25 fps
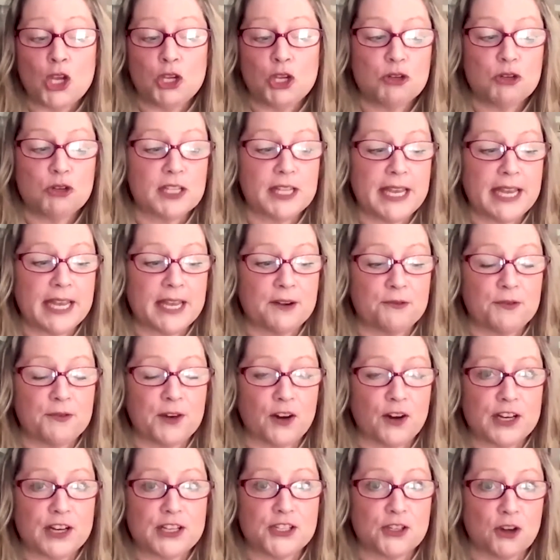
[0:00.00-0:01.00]
usually in a
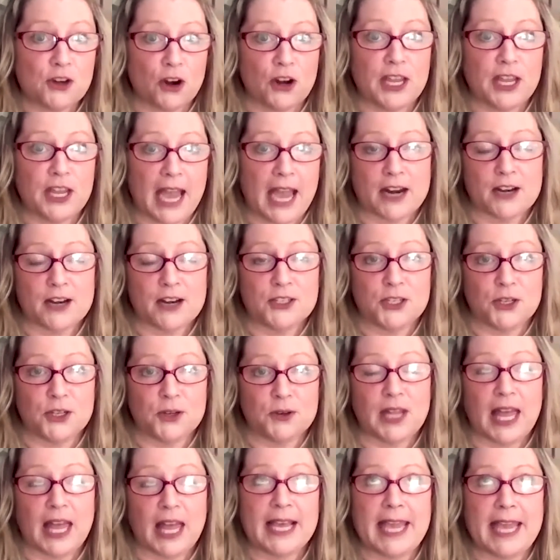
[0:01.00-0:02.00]
very snarky
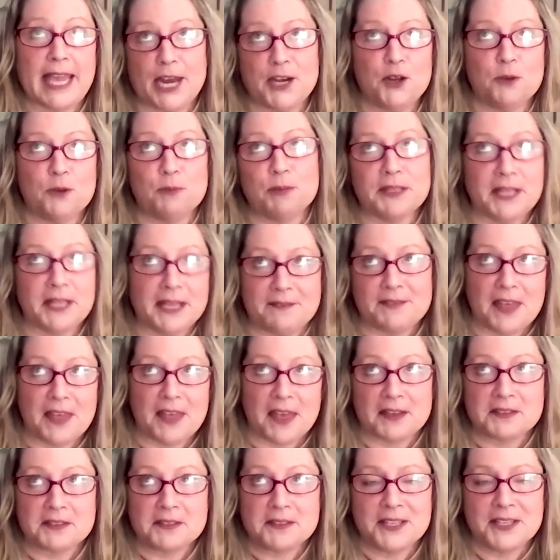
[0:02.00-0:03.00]
attitude, like, can you believe
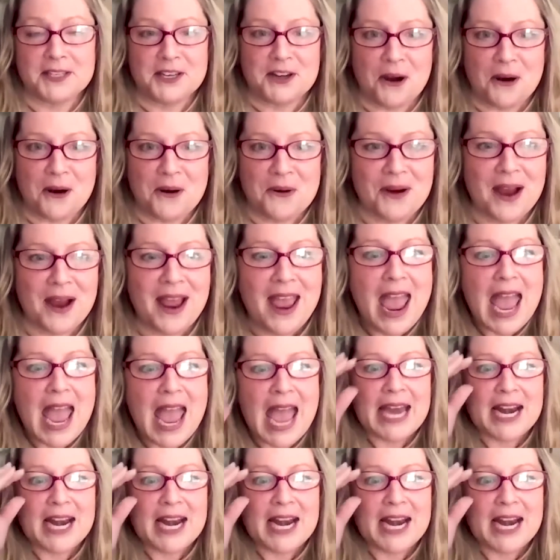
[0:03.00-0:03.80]
this? You know?